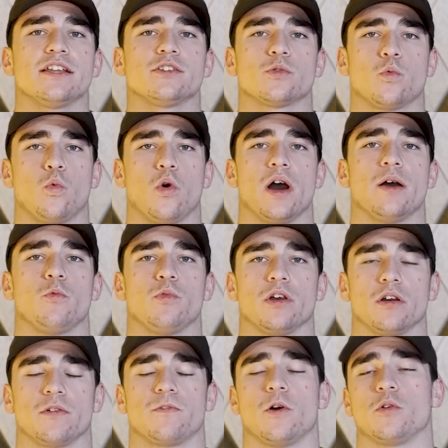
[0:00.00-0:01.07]
is what
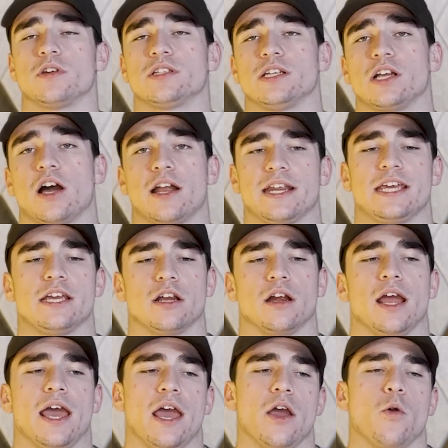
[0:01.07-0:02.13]
we're focusing on here.
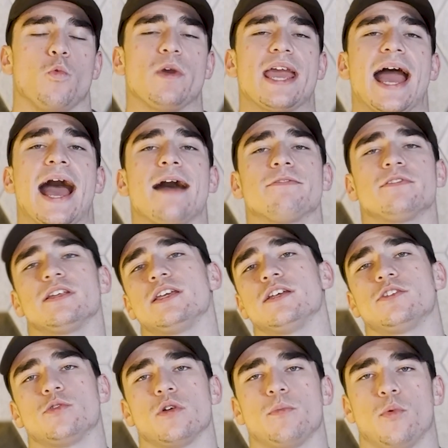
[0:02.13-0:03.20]
We have to
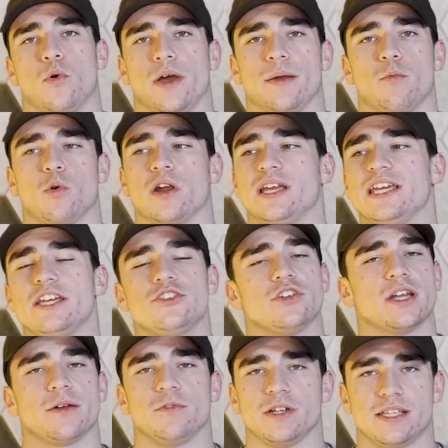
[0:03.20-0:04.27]
get to a point where each
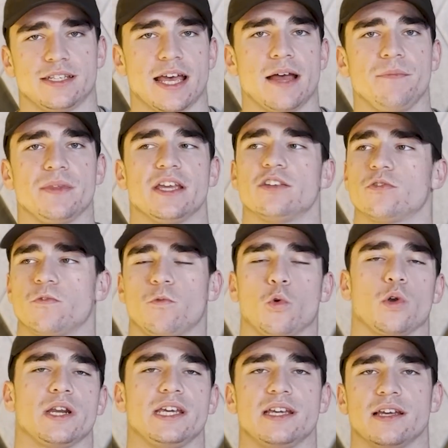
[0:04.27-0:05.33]
and every set is
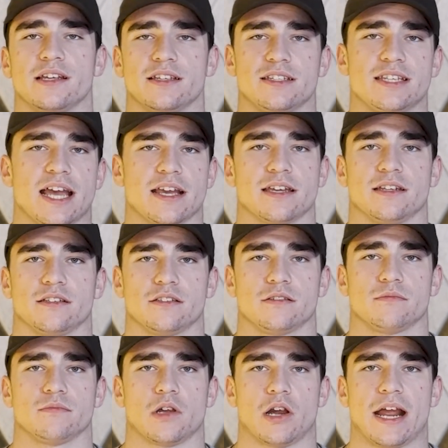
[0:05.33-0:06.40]
40 seconds,
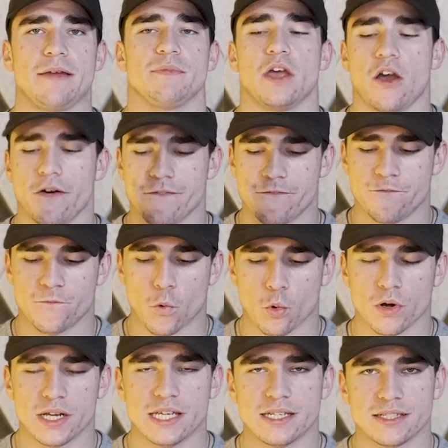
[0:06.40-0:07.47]
all right?
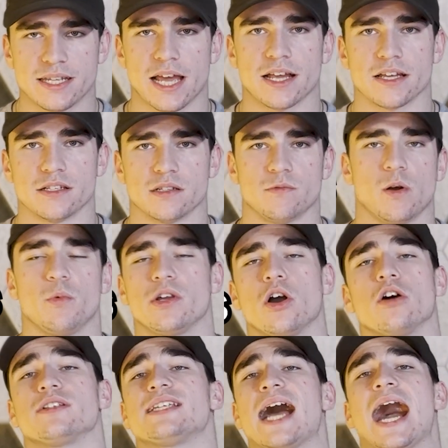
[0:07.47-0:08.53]
40 seconds of what we
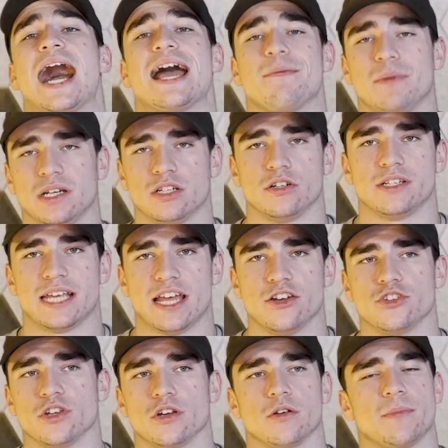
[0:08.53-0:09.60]
call time under
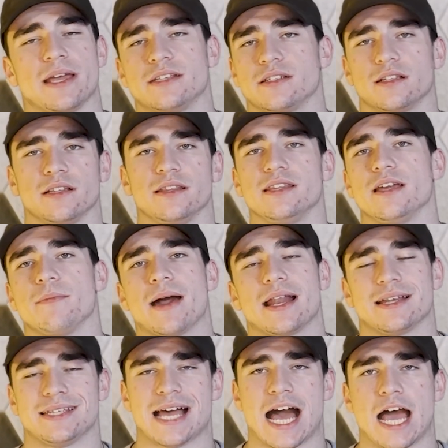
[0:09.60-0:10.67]
tension, or basically the amount
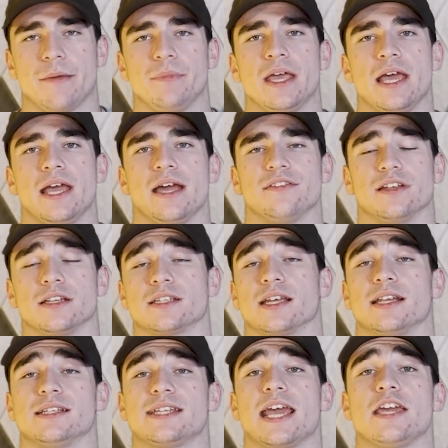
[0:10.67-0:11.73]
of time that it's
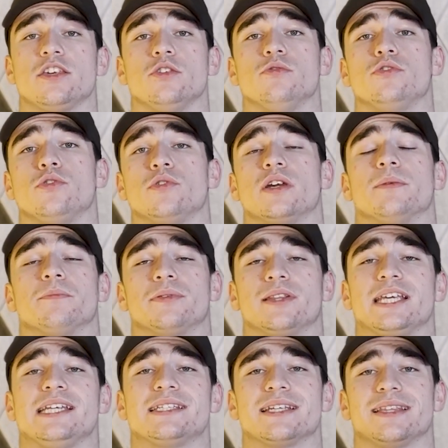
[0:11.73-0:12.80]
gonna take you to
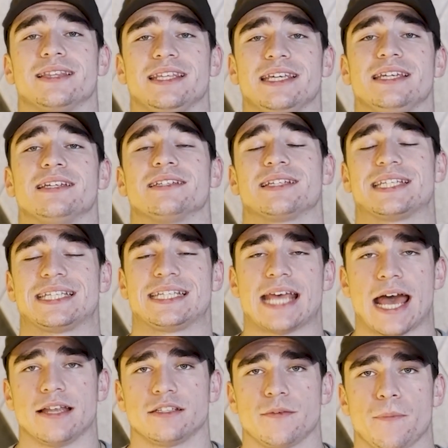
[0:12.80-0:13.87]
complete the
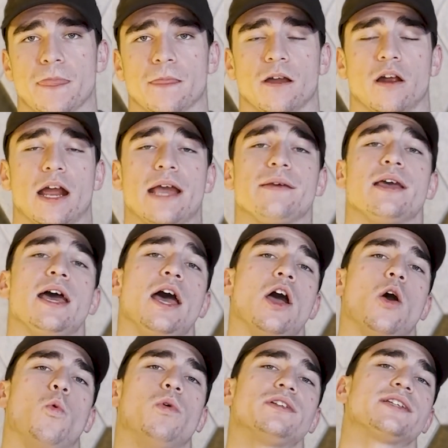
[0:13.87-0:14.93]
set, all right?
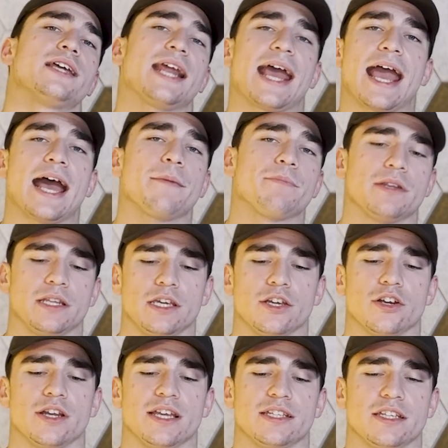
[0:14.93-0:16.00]
What's gonna happen
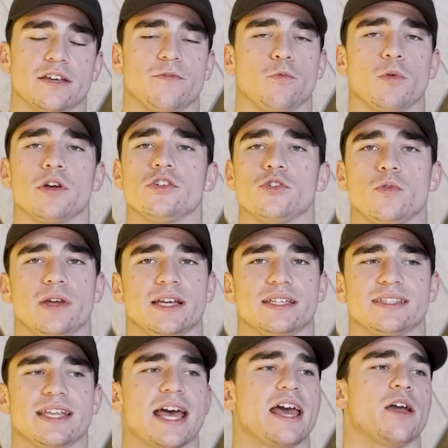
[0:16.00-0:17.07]
here is if we're doing a
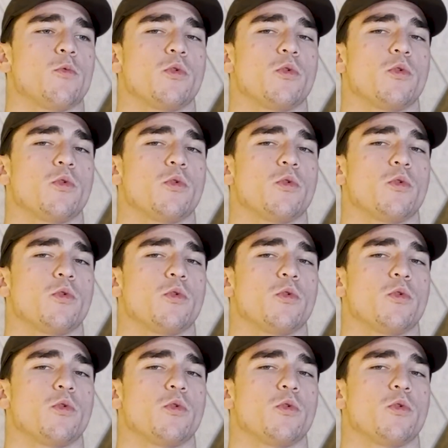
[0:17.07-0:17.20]
set and